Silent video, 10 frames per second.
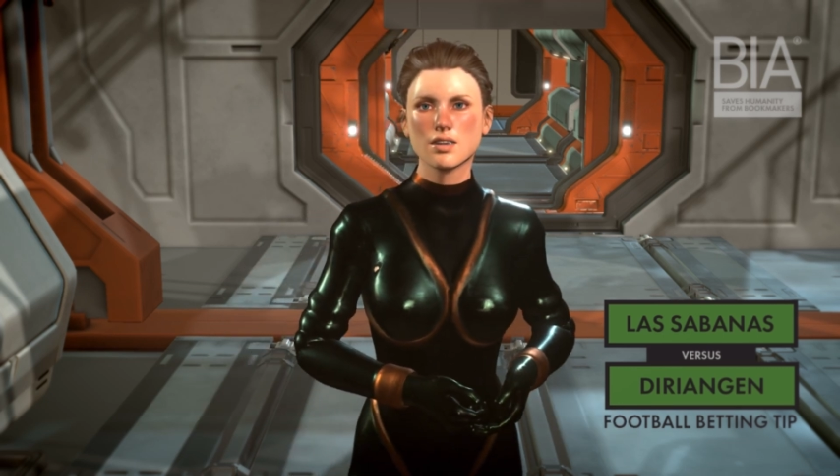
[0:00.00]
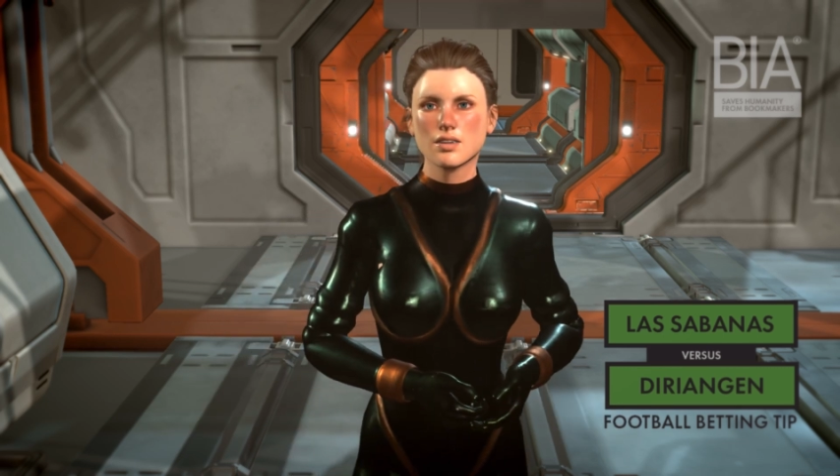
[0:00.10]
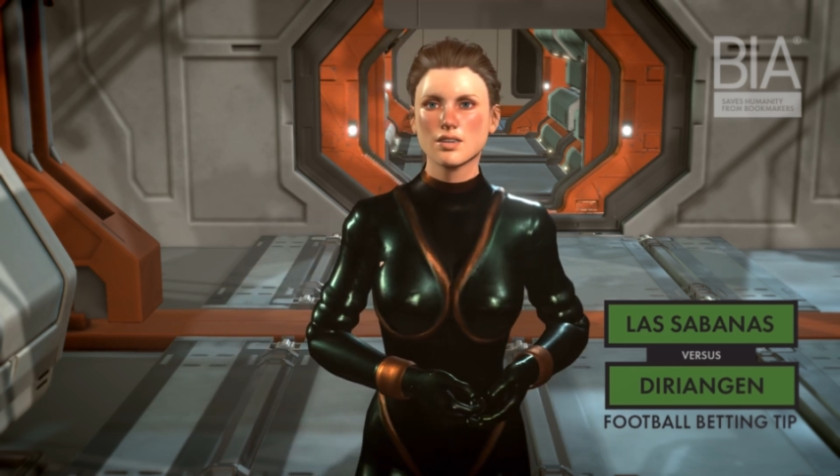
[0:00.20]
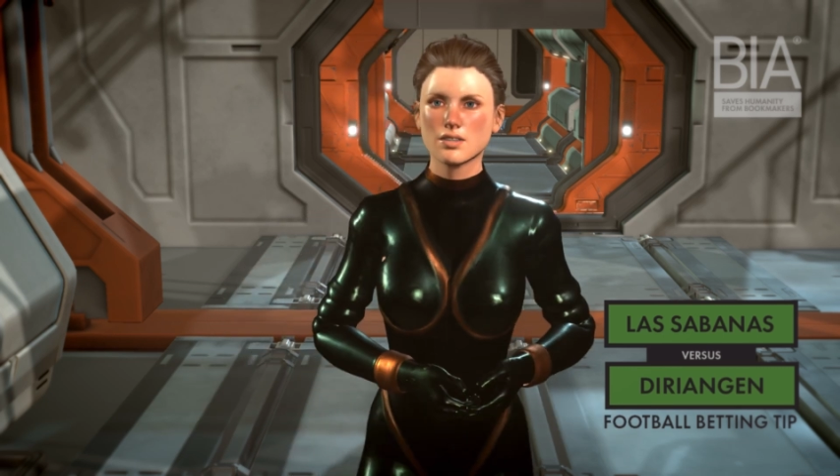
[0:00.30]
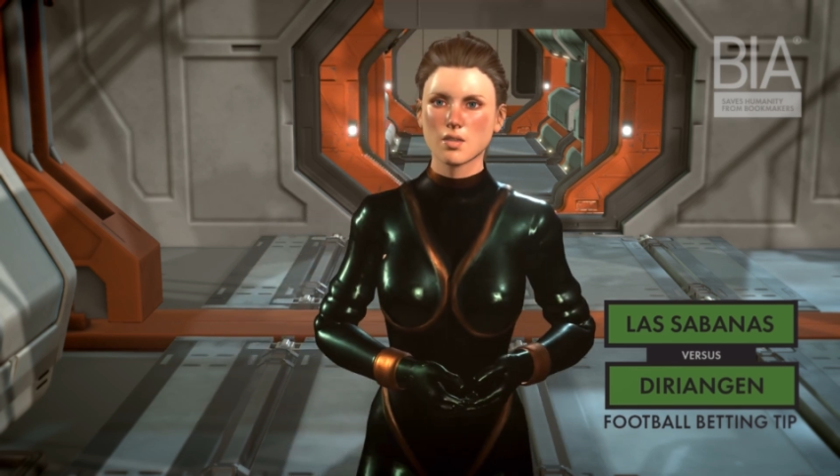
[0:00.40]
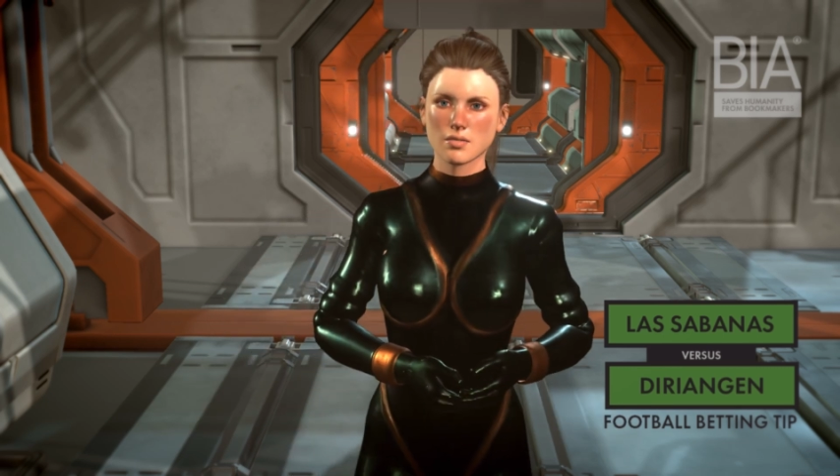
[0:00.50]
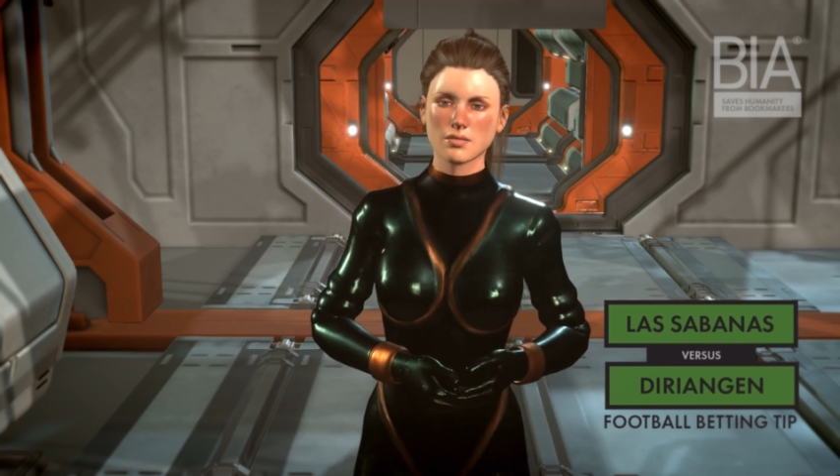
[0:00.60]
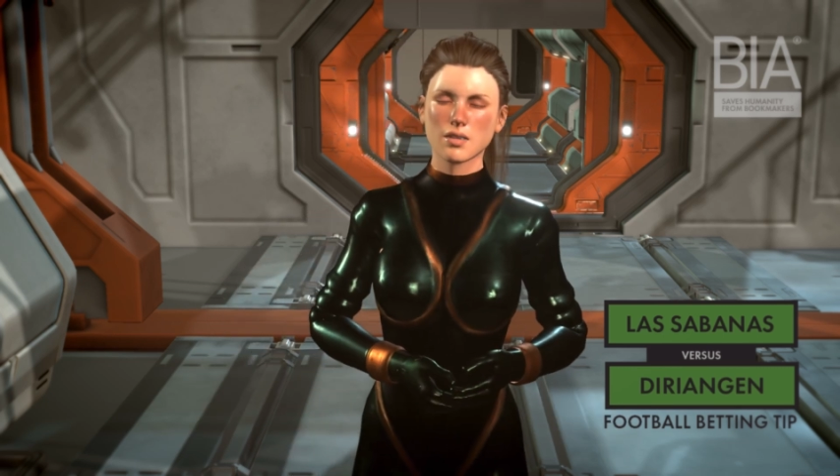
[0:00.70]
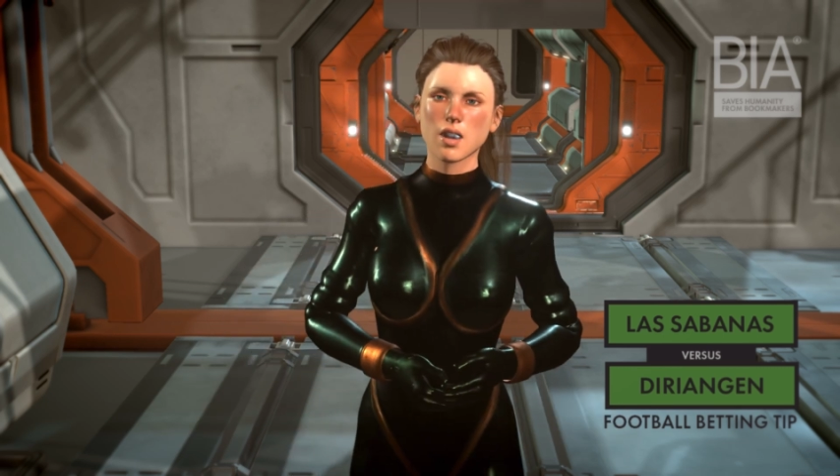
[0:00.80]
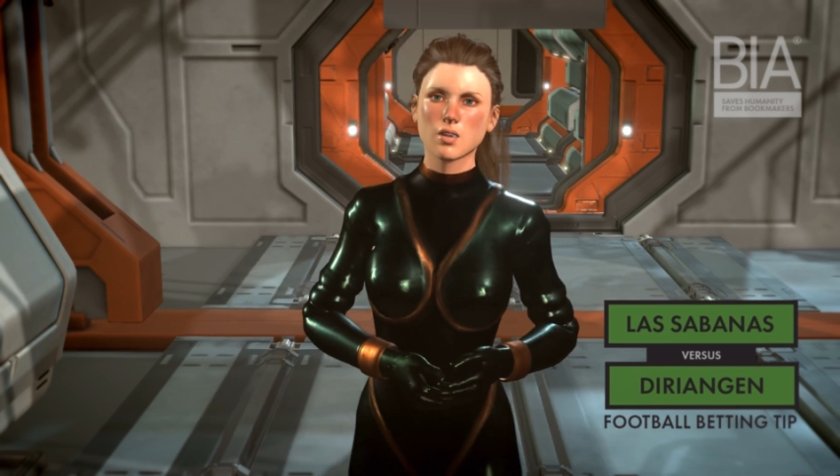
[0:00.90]
Due to my
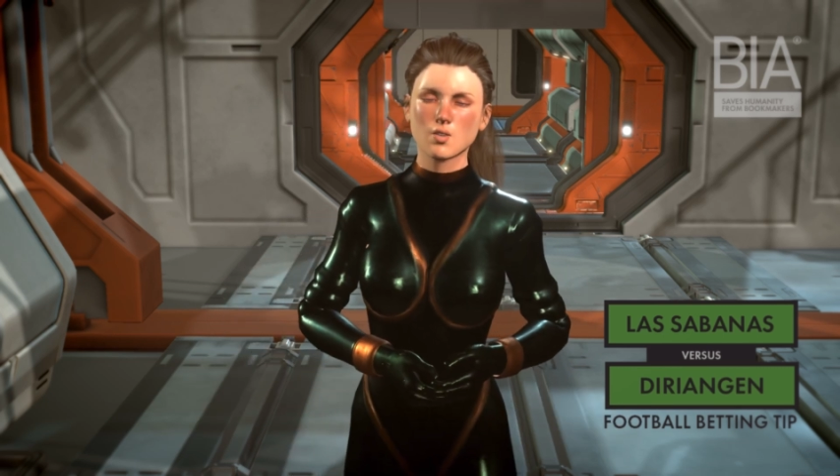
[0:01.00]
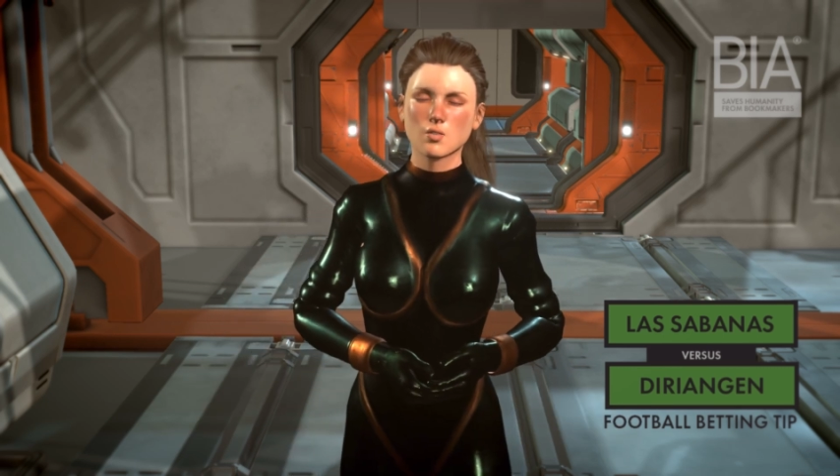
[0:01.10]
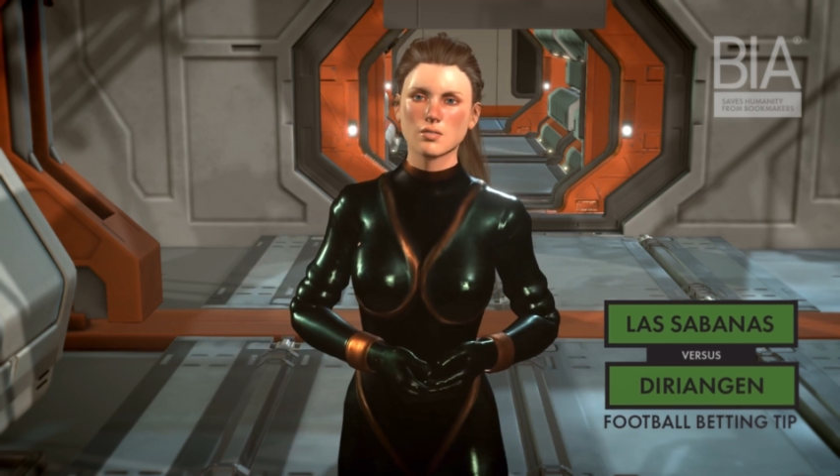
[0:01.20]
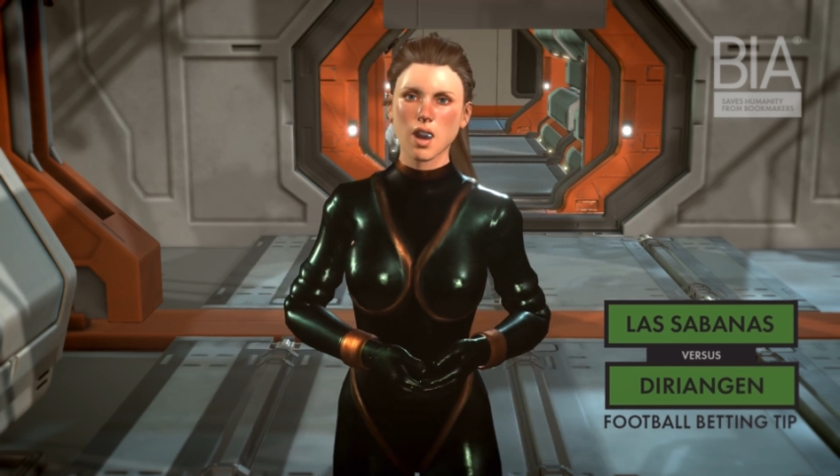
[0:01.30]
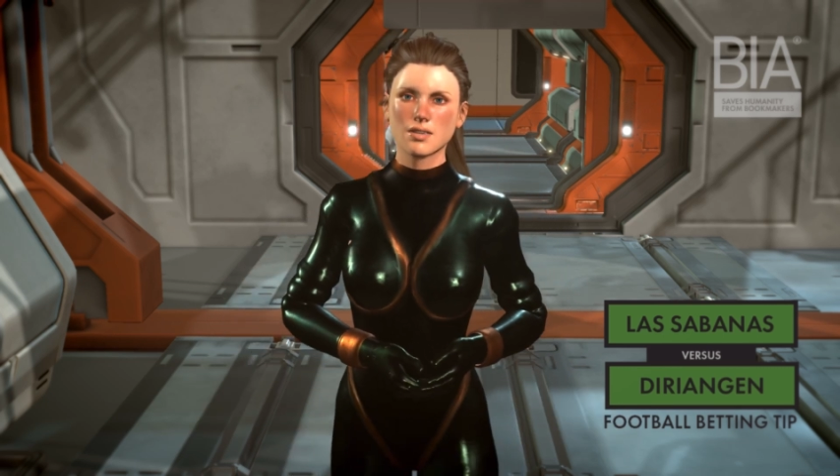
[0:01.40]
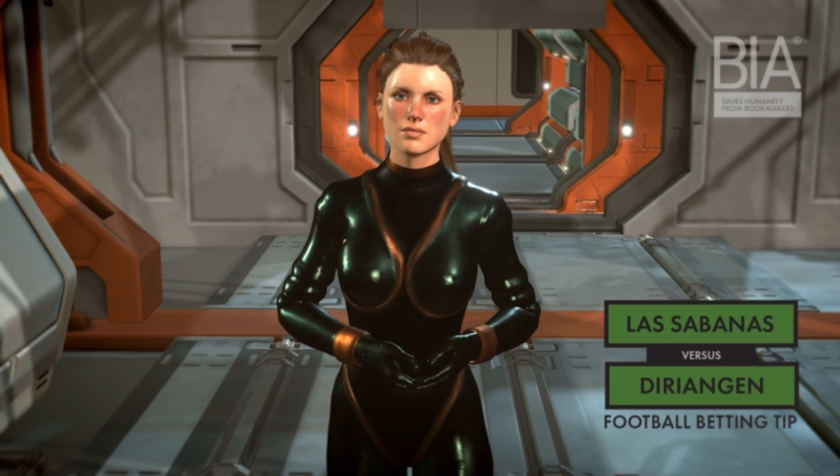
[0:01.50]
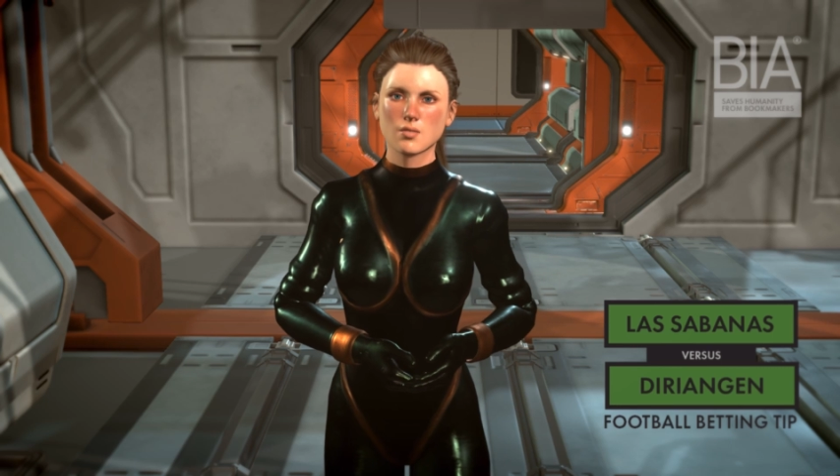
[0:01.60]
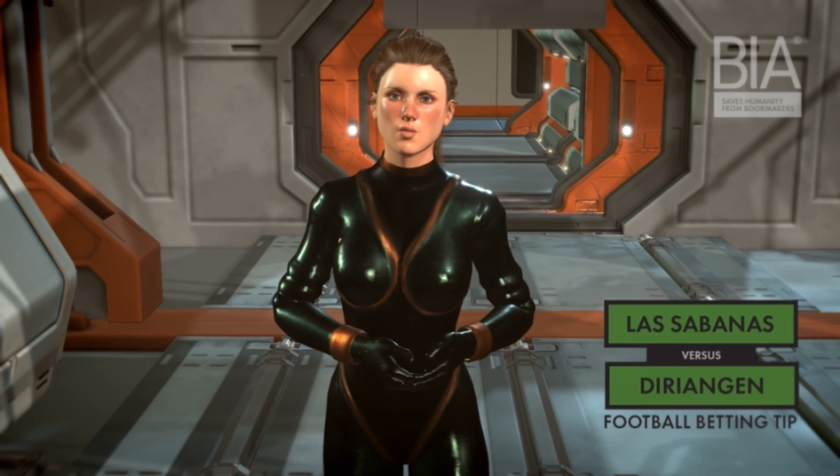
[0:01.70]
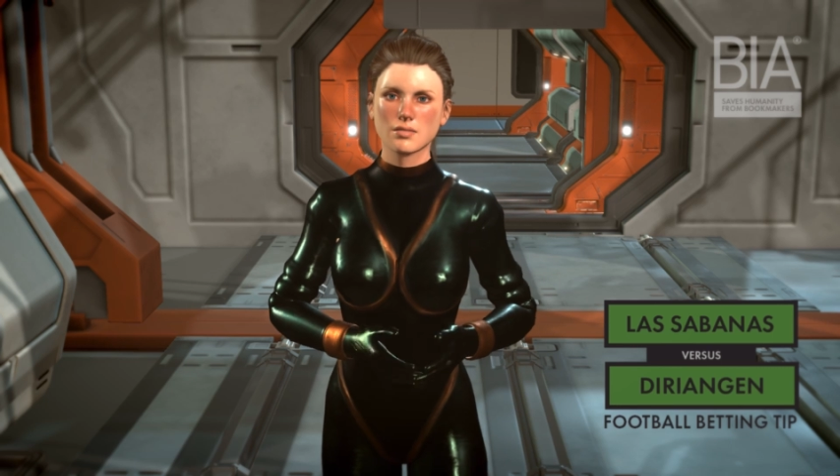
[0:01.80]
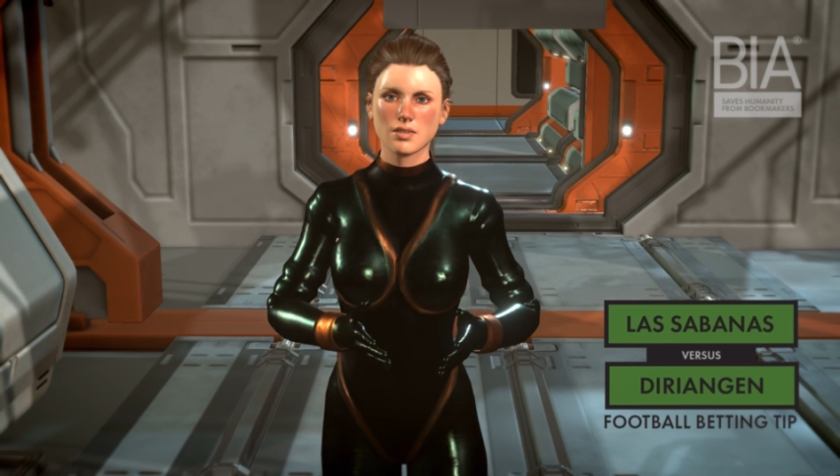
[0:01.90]
analysis
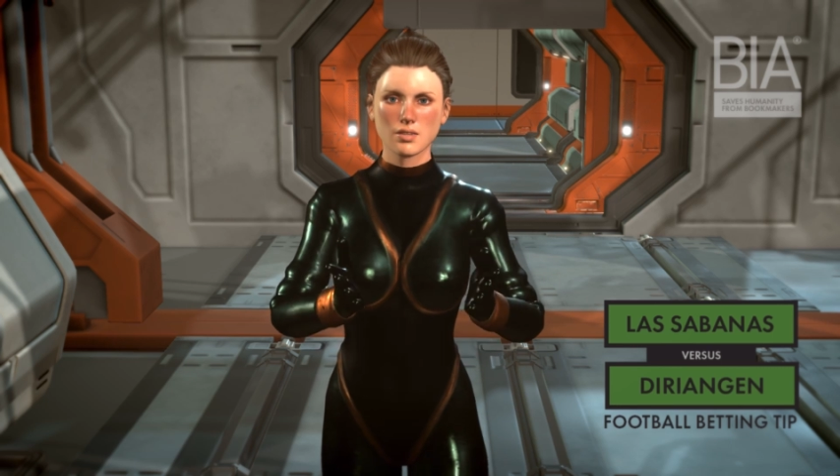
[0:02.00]
IBA,